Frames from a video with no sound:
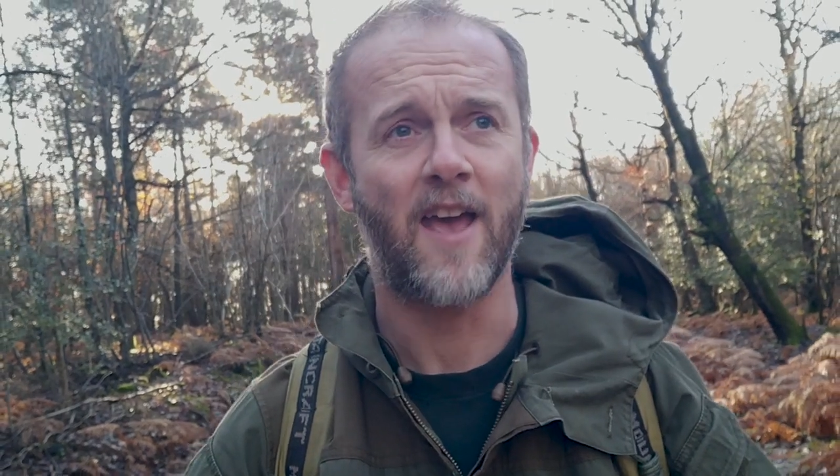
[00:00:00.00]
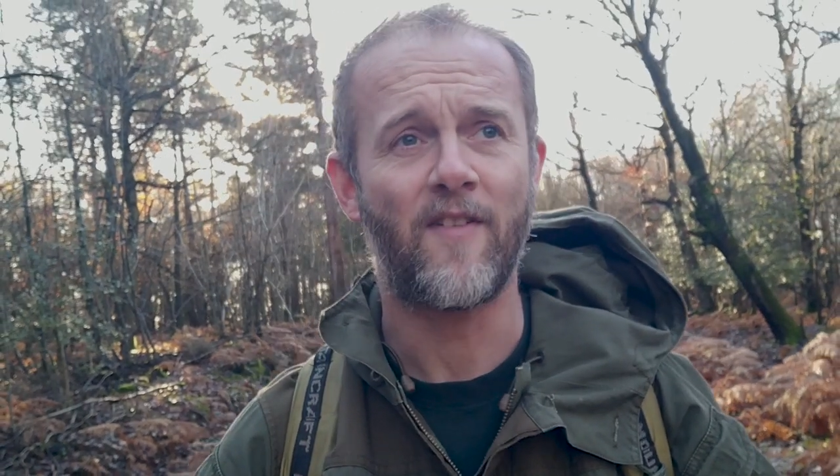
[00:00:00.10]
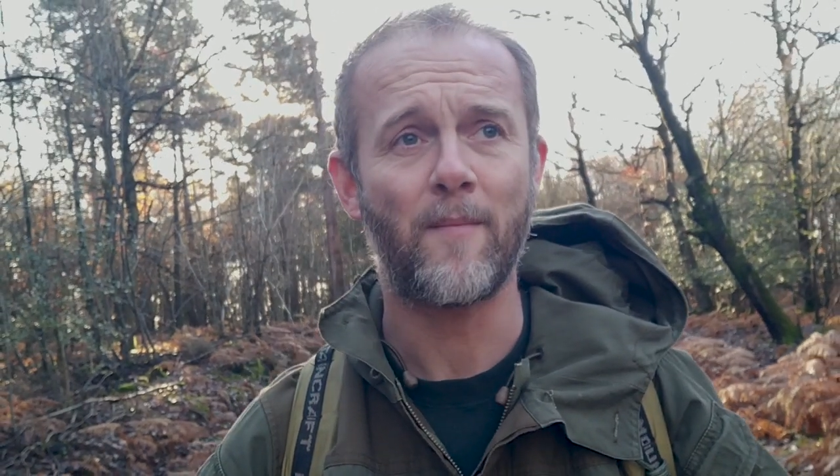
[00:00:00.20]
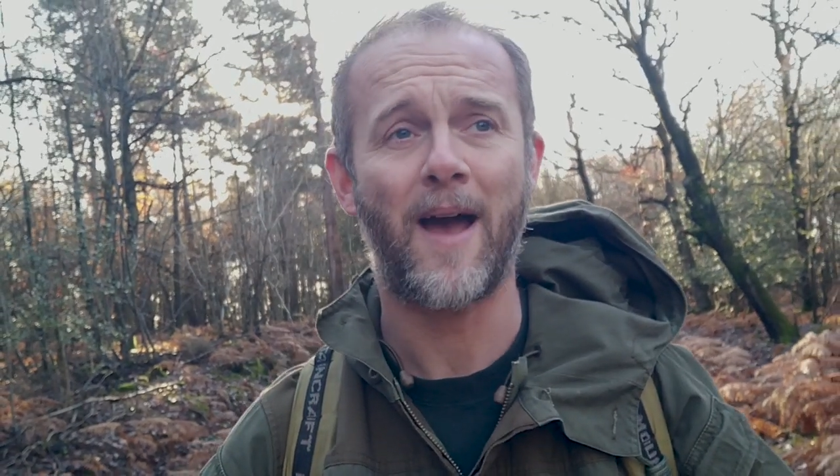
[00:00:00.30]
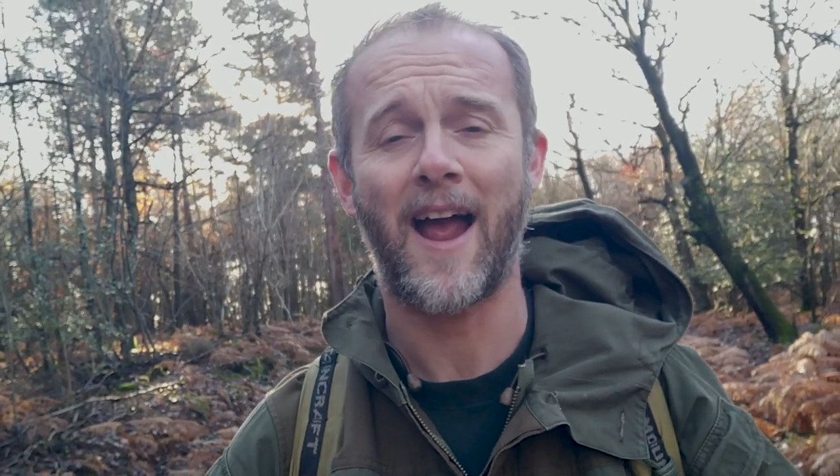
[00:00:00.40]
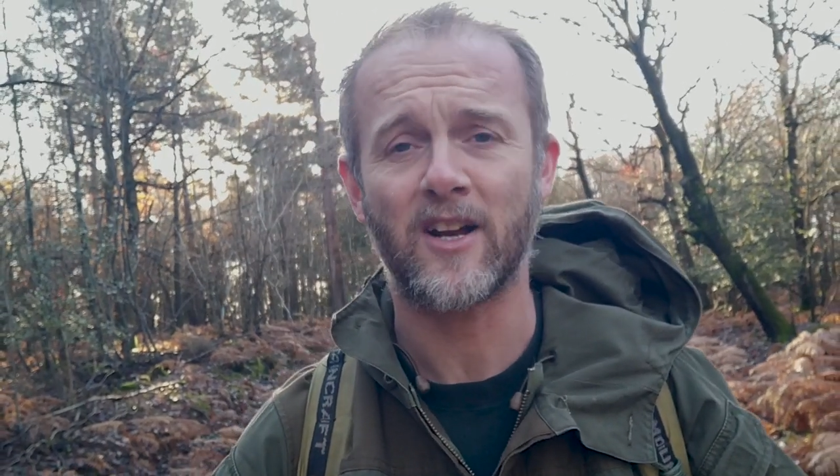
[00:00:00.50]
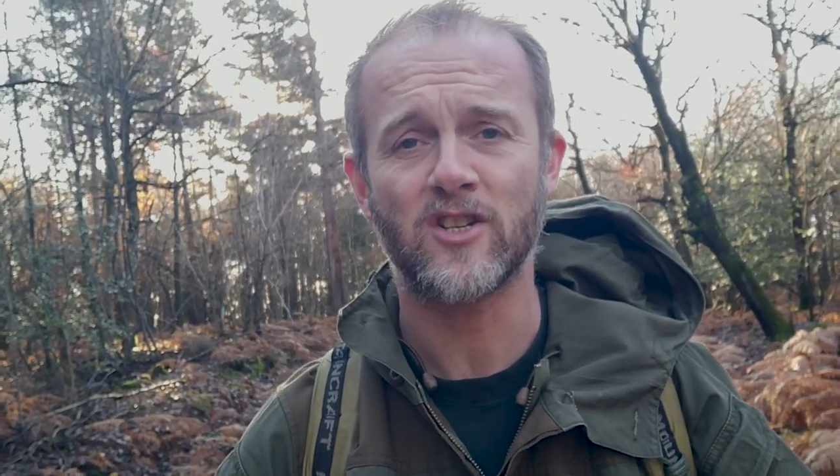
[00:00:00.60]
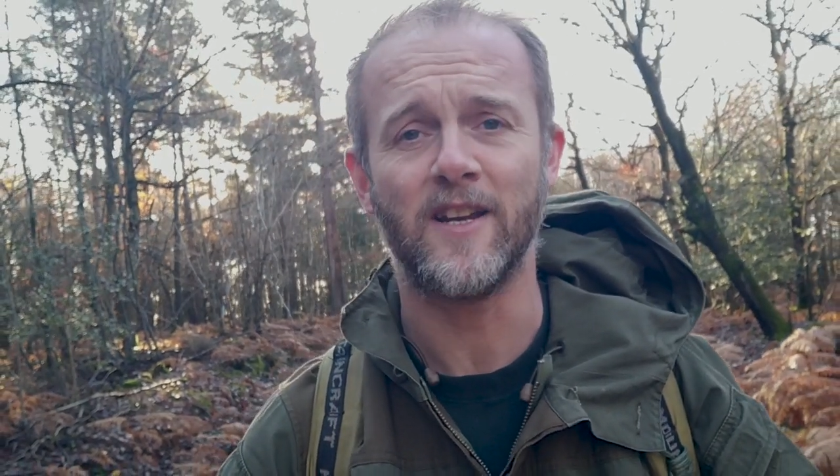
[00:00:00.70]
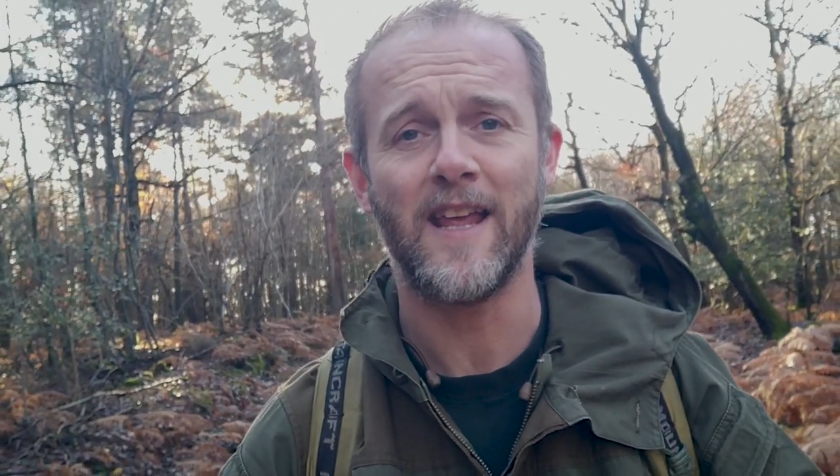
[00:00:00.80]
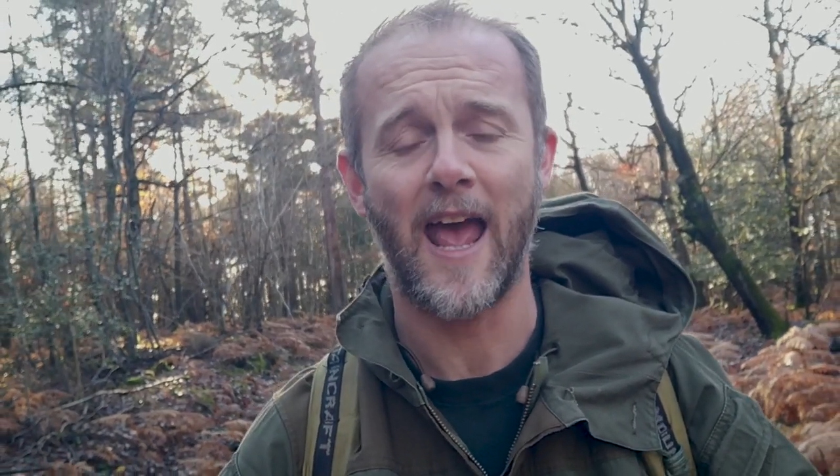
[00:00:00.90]
if I'm
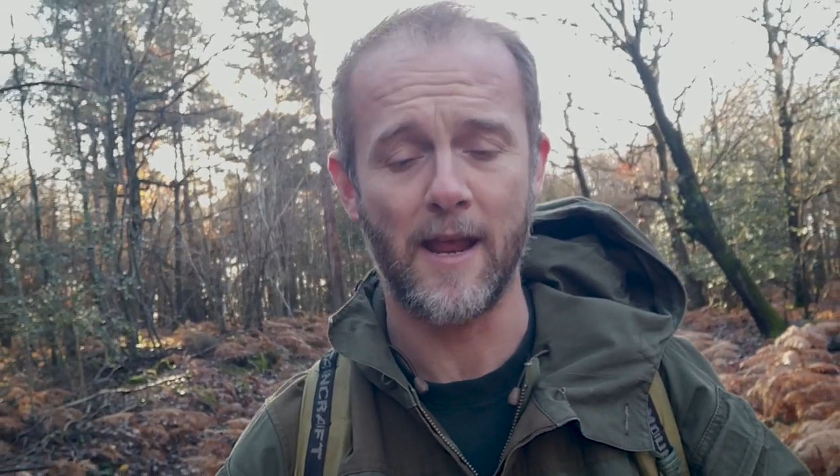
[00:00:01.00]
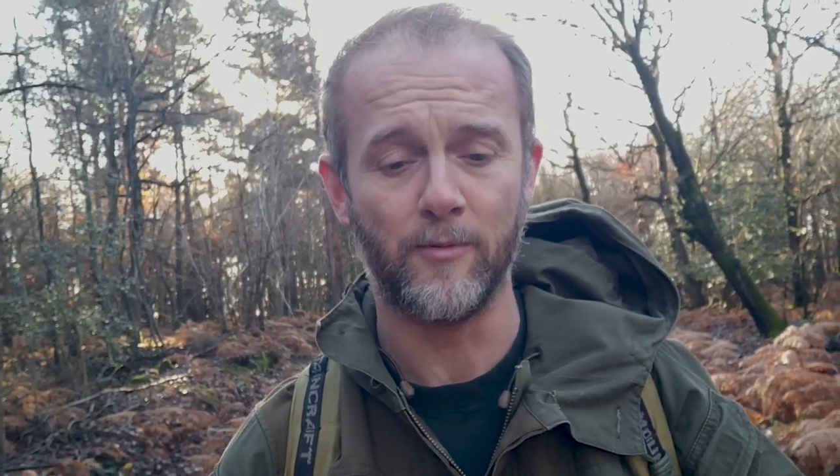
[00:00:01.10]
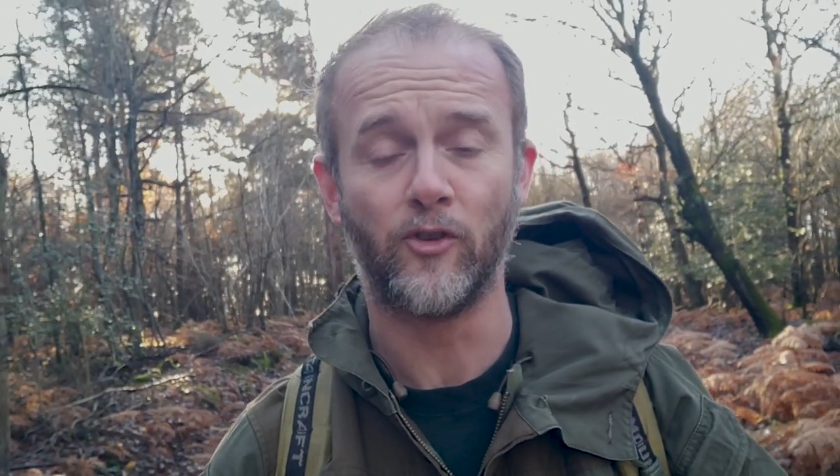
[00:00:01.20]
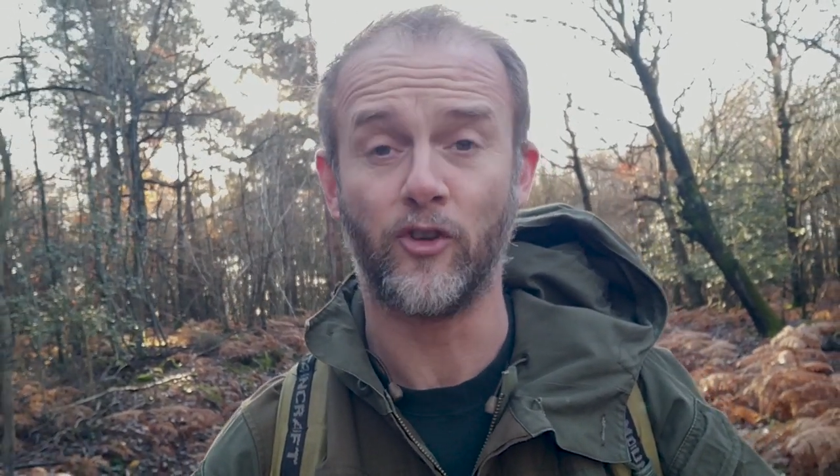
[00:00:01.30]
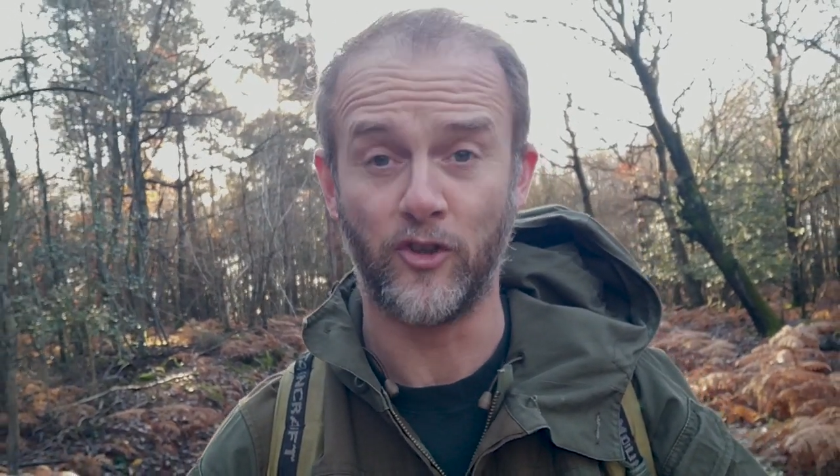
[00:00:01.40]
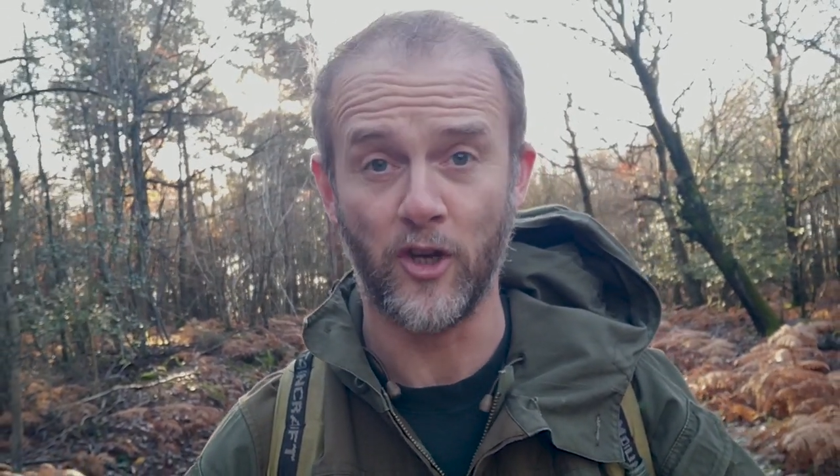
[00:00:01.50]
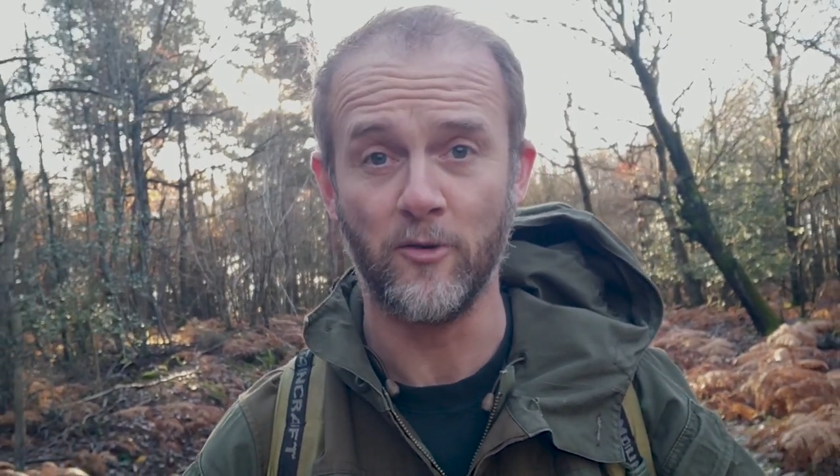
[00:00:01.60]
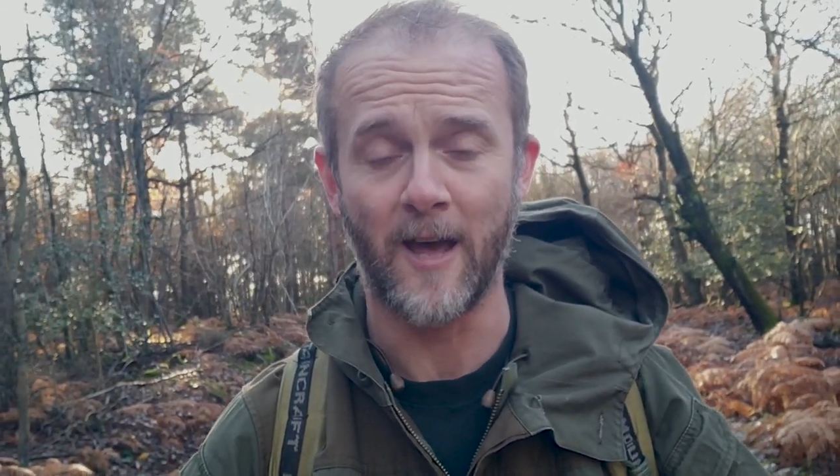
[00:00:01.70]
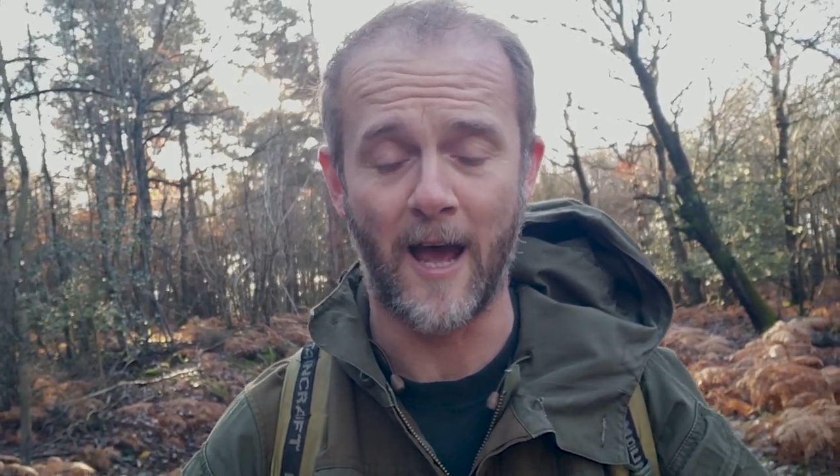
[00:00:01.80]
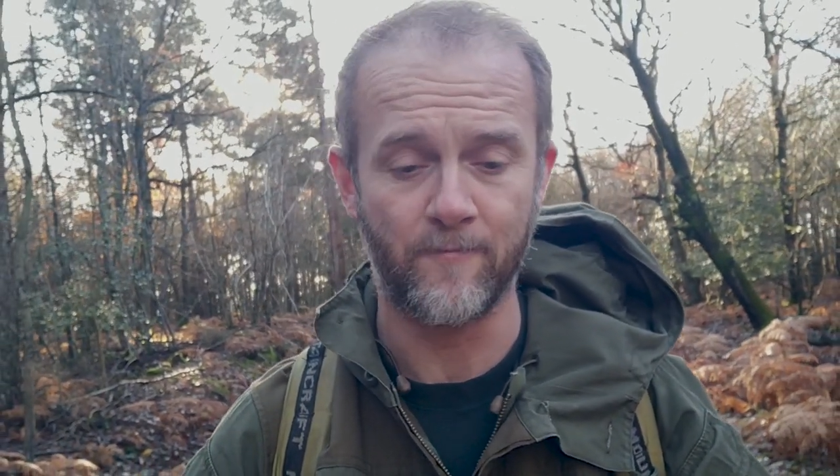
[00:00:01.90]
actually able to
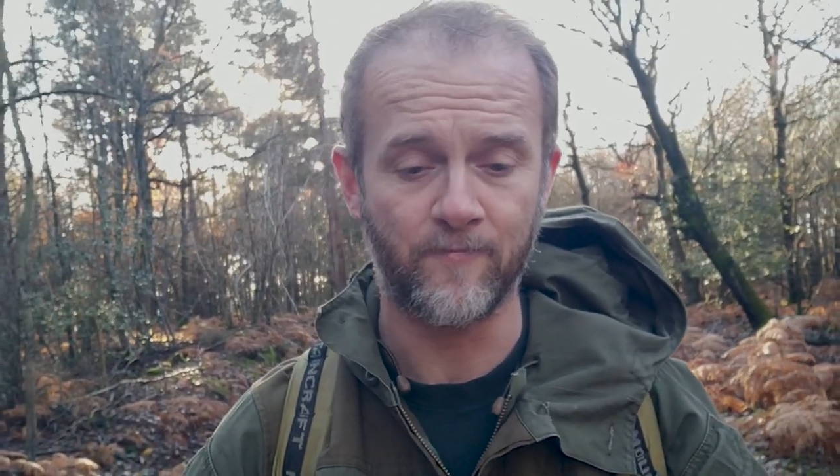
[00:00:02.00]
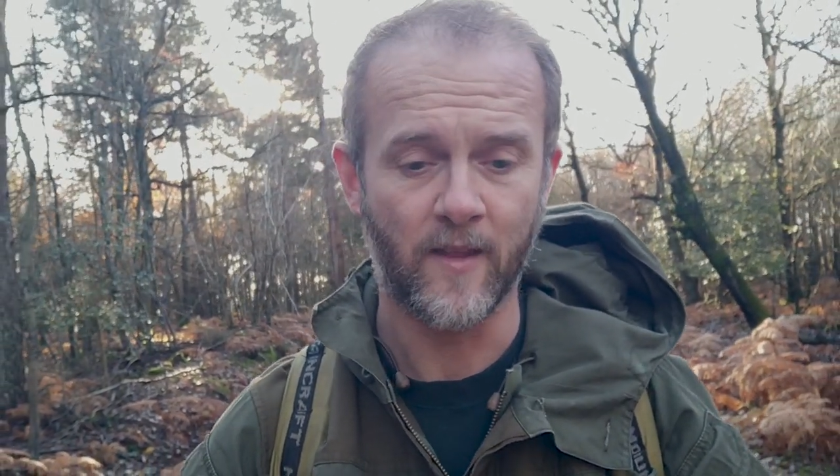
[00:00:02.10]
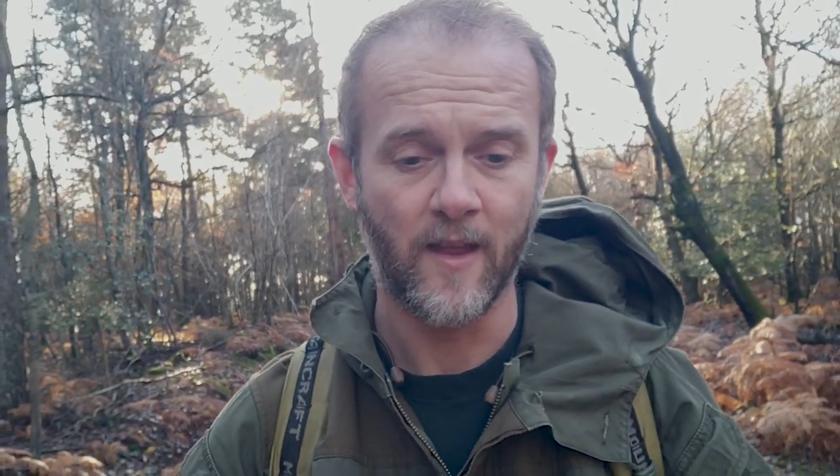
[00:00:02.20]
do that.